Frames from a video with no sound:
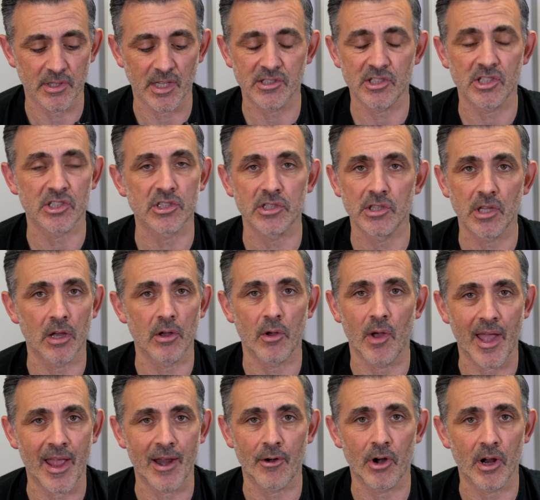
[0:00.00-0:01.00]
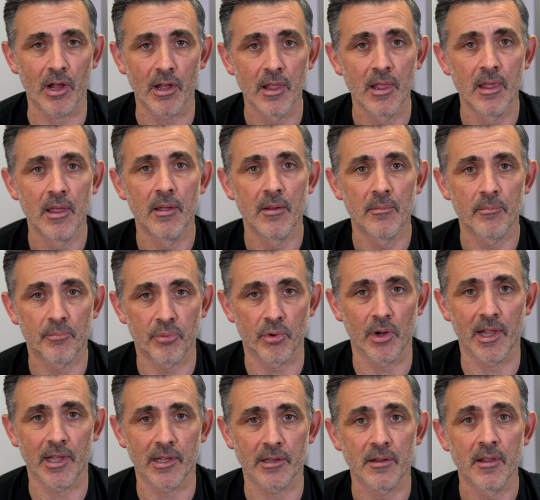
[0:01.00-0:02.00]
There's just no error.
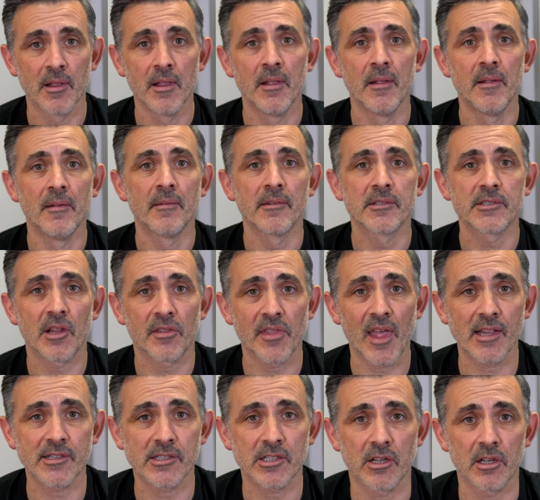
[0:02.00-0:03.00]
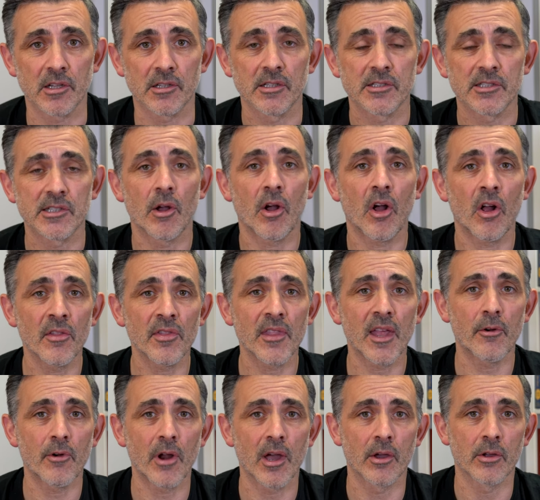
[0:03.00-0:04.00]
Brilliant. So that's good. So on
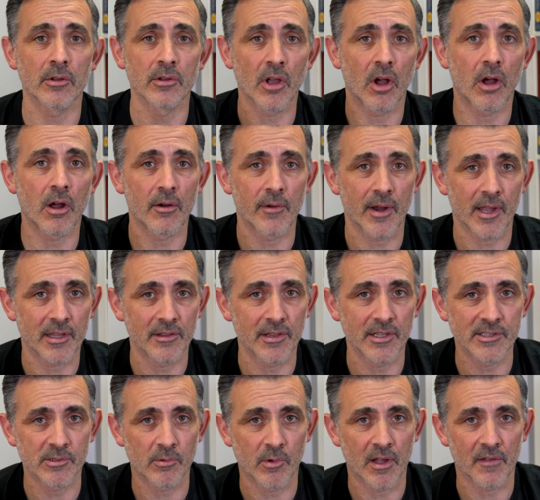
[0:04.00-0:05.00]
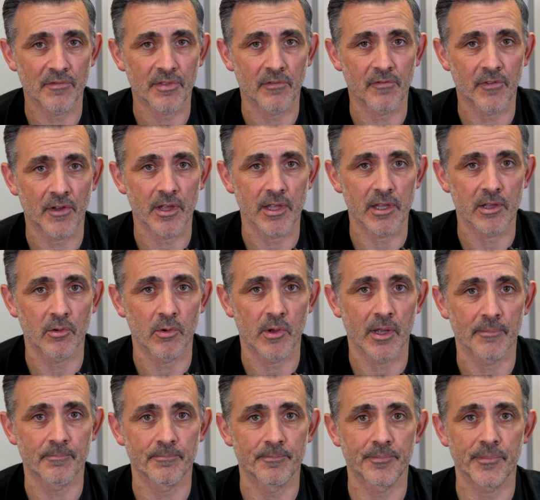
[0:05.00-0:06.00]
their own, I reckon these are worth the 30
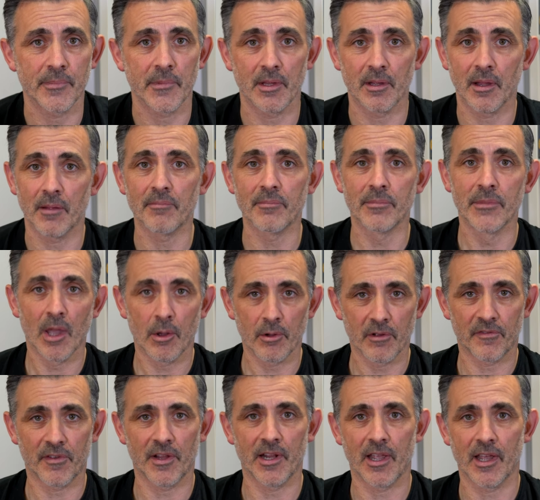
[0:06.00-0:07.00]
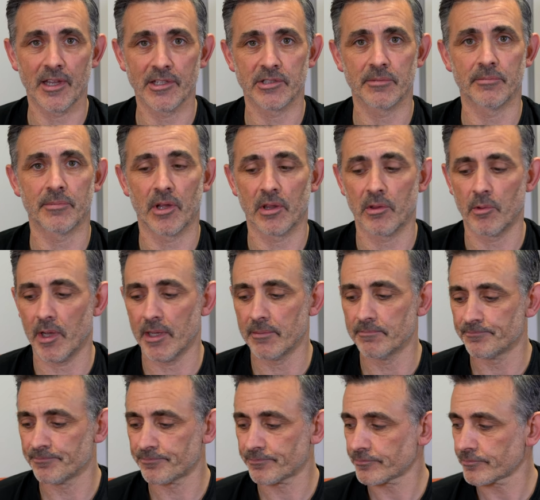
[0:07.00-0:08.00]
quid. No affiliation, by the way.
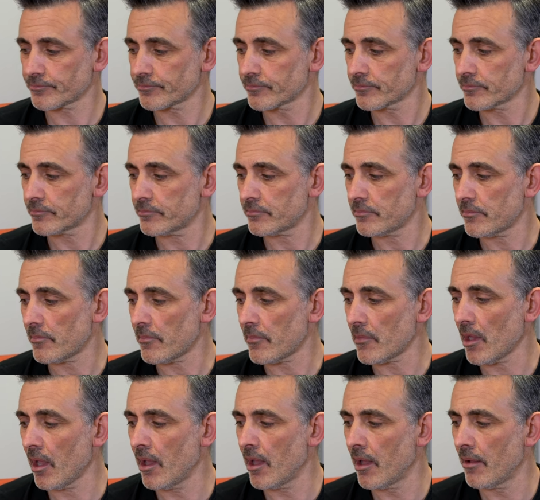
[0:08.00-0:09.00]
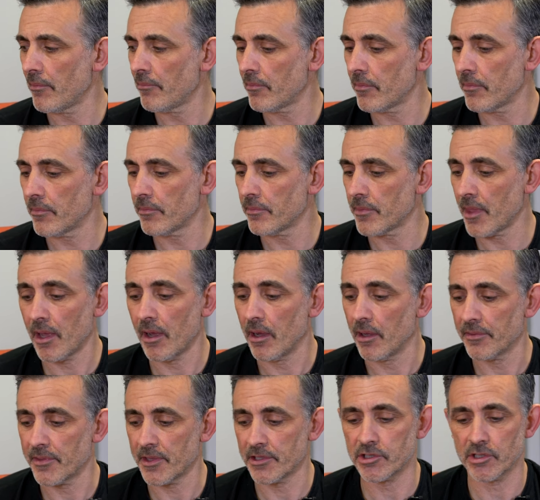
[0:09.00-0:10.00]
Um, they are.
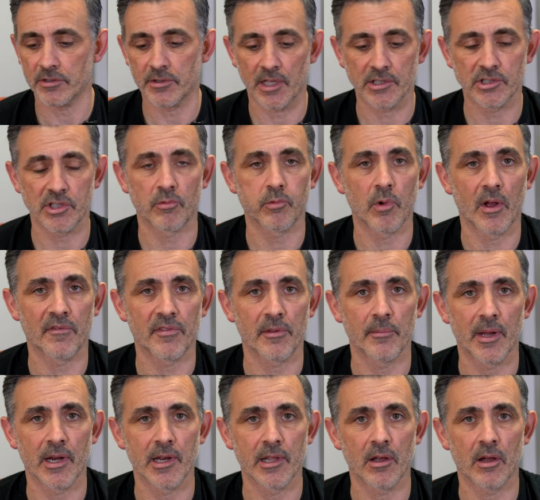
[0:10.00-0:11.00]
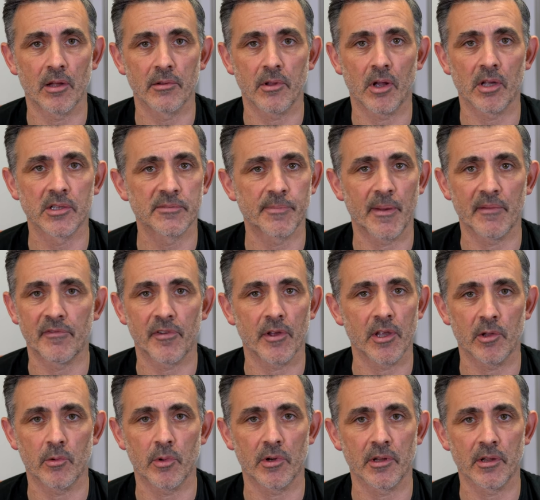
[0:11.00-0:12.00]
They're, they're, just worth the money. I'd, I'd spend
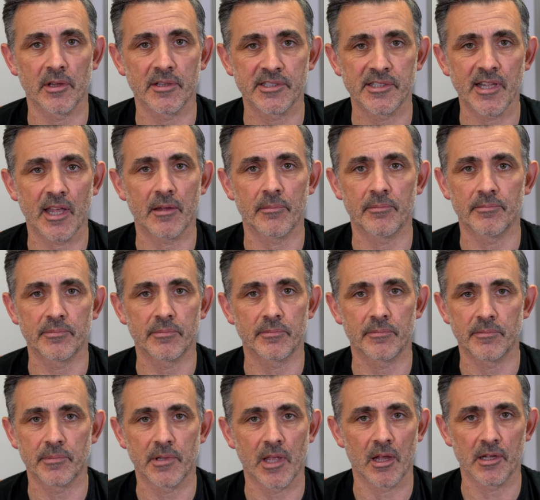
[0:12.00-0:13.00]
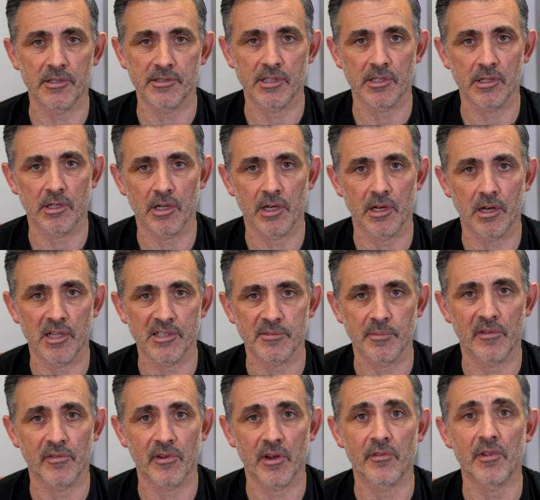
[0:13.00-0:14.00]
30 quid on a set of cards that are going to last
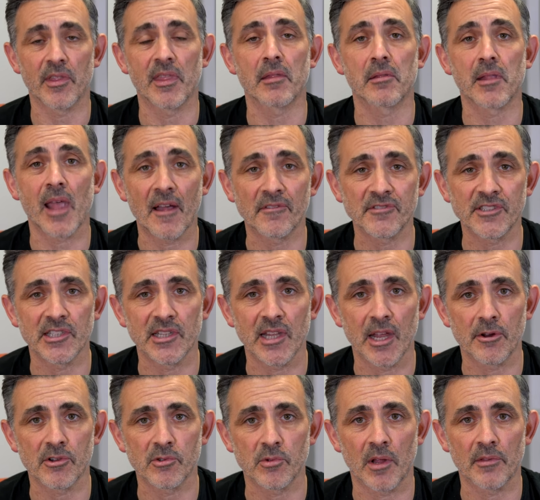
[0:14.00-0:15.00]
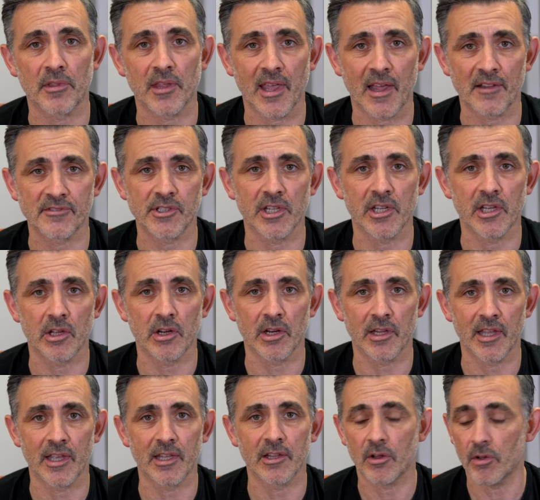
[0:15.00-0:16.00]
me forever. There's gaffs in there as well, the gaffs that you're going to
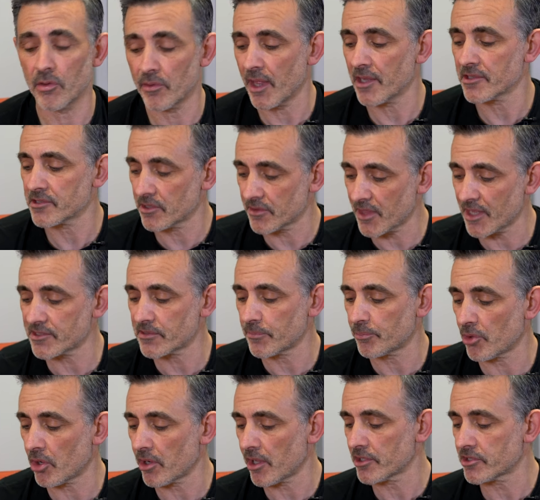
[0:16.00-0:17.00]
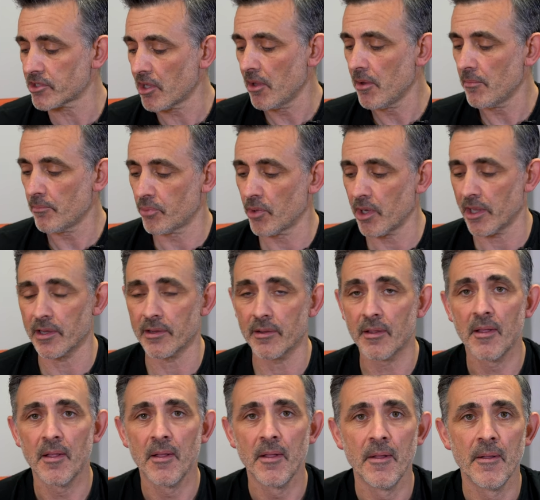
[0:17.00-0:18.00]
need, all that. So there's the product, brilliant.
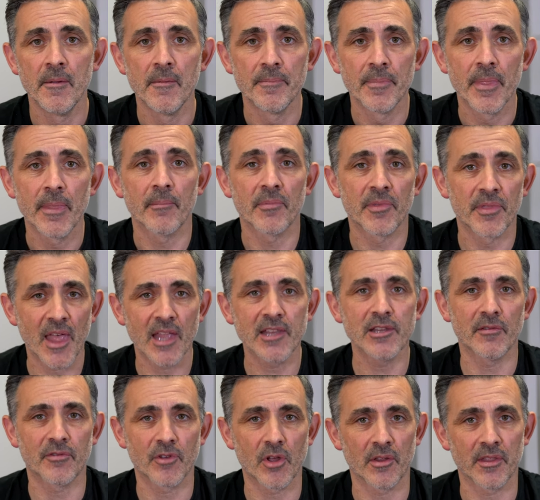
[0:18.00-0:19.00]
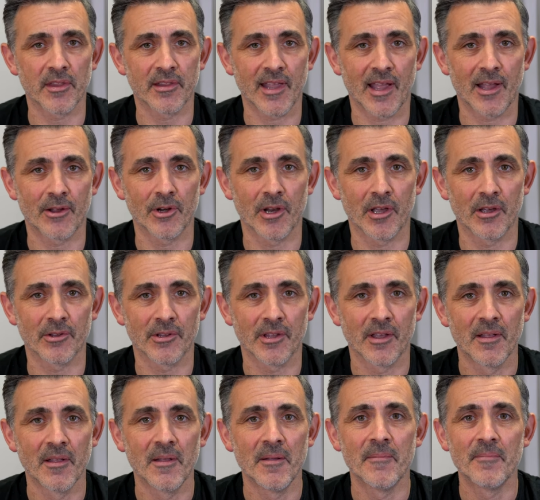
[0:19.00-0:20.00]
Then you've got the download.
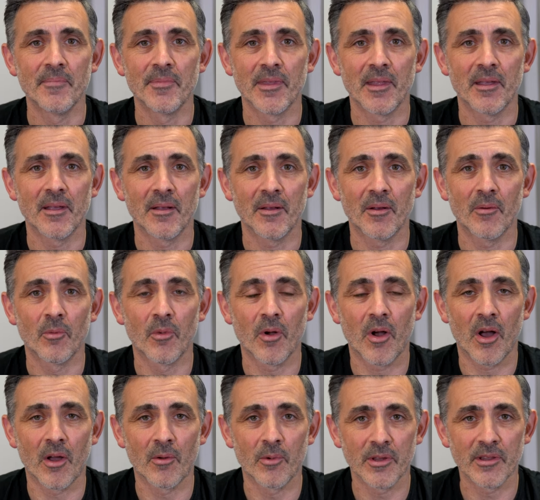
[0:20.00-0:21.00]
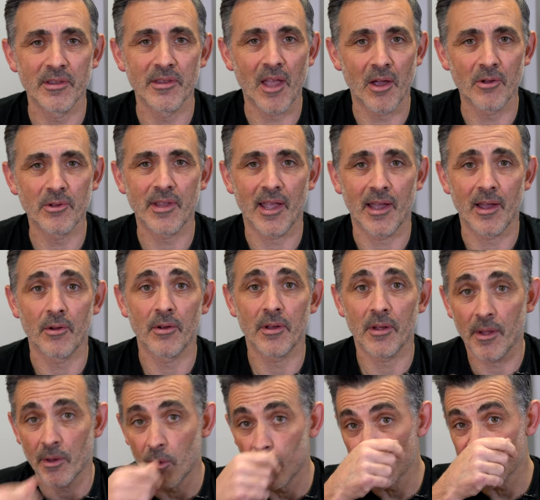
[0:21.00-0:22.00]
I would no doubt
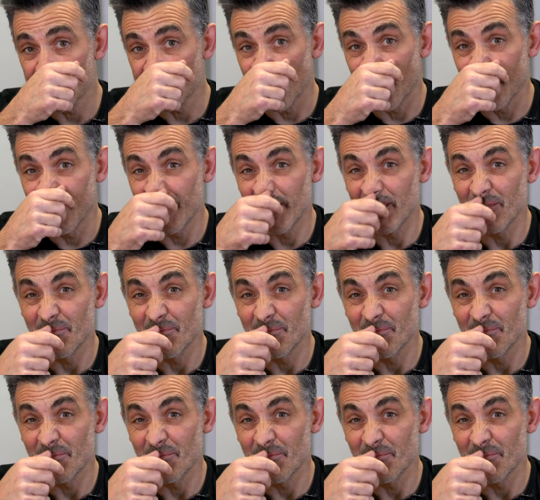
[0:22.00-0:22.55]
also